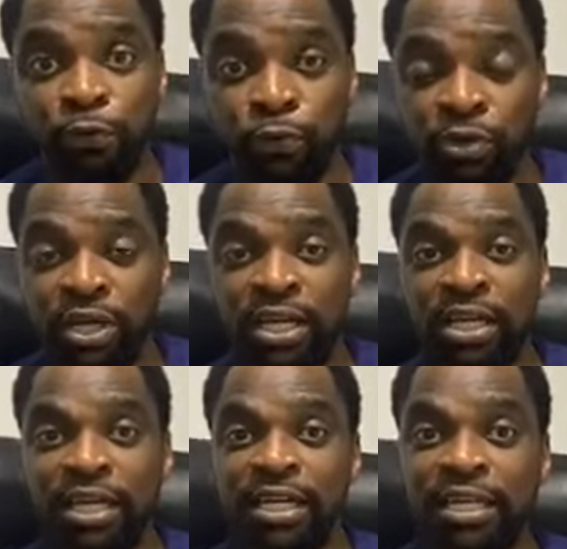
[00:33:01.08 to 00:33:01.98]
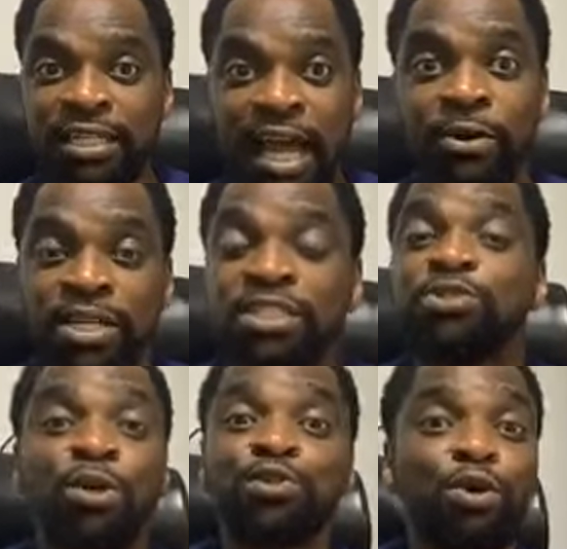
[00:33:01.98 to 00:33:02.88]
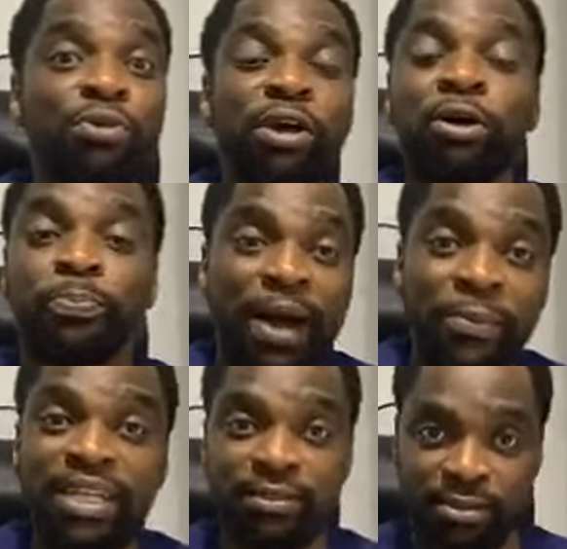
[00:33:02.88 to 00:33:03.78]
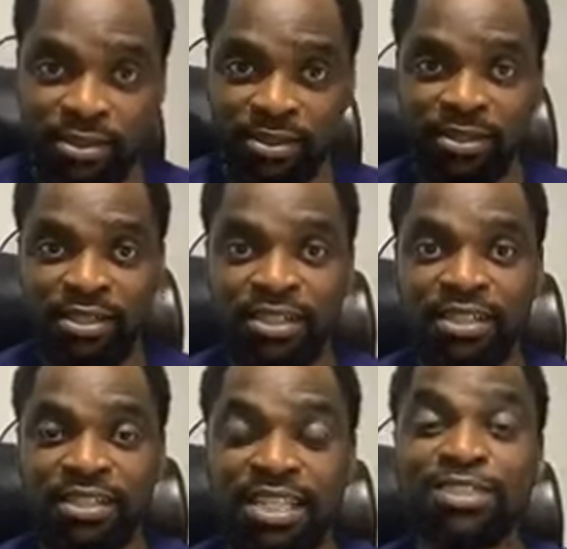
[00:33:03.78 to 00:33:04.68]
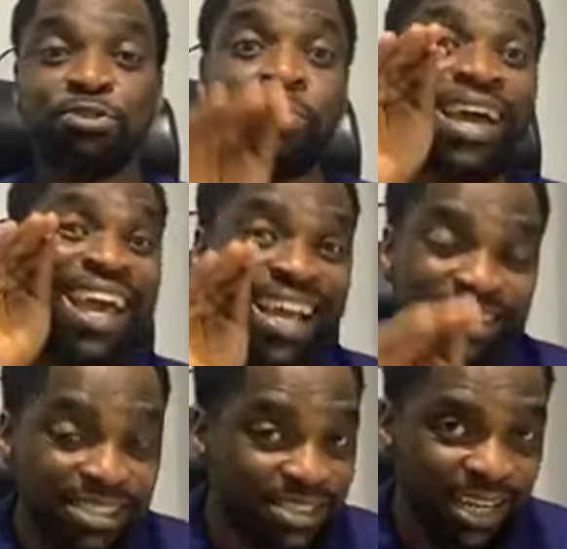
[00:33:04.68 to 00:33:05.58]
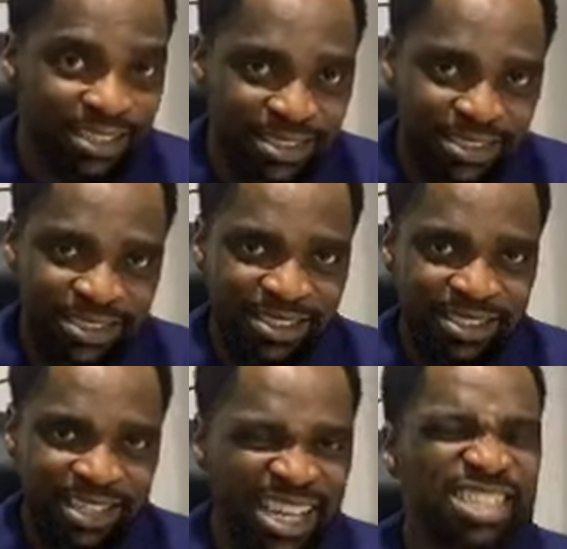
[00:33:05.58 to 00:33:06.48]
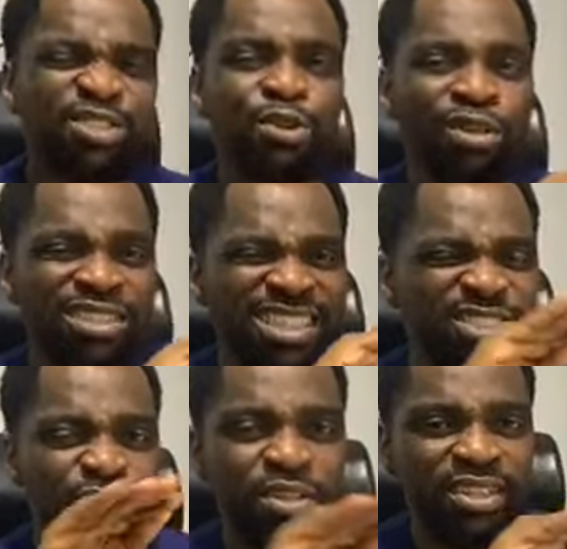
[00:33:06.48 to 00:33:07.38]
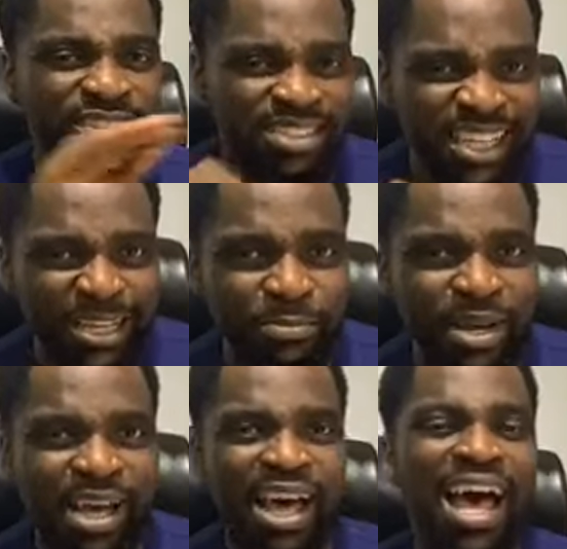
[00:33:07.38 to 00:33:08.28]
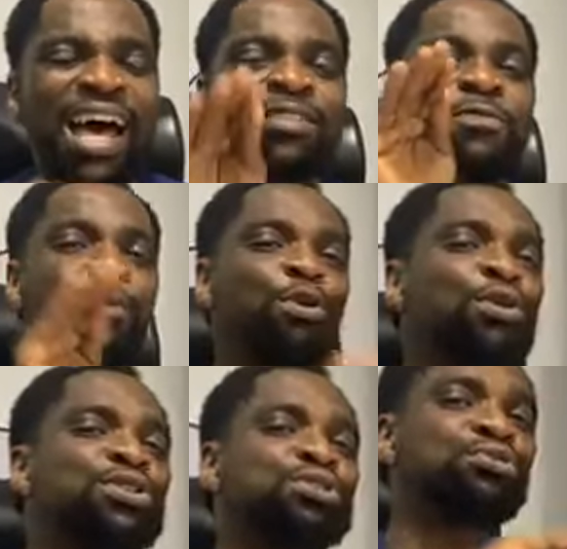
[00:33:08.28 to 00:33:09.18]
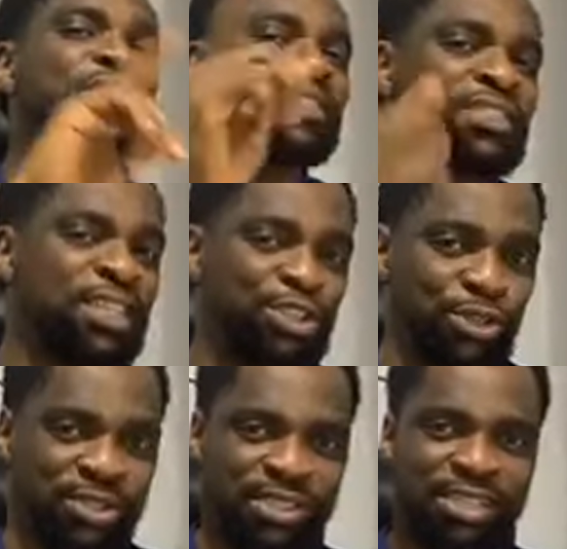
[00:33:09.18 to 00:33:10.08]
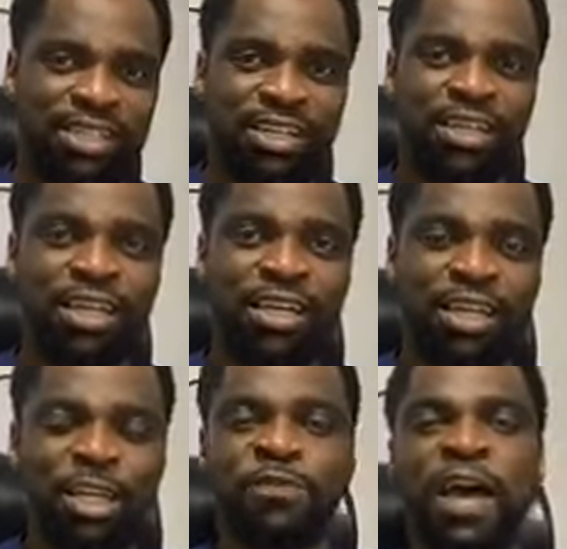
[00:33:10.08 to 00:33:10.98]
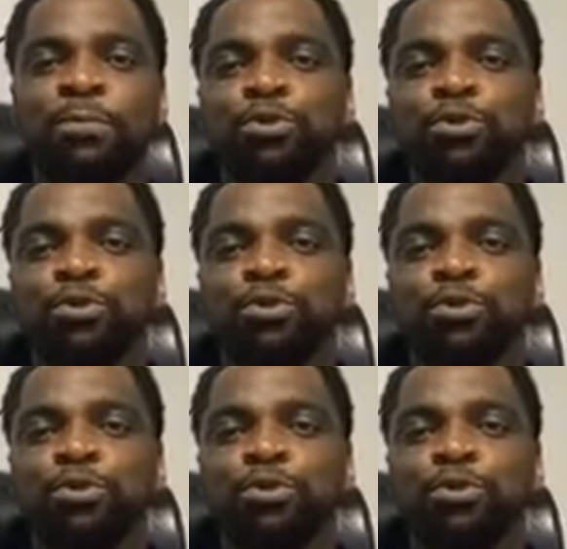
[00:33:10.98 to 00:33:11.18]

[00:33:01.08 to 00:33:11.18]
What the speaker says: of you. Now, it is on your record permanently that you were exited. It's not the same as voluntary resignation. If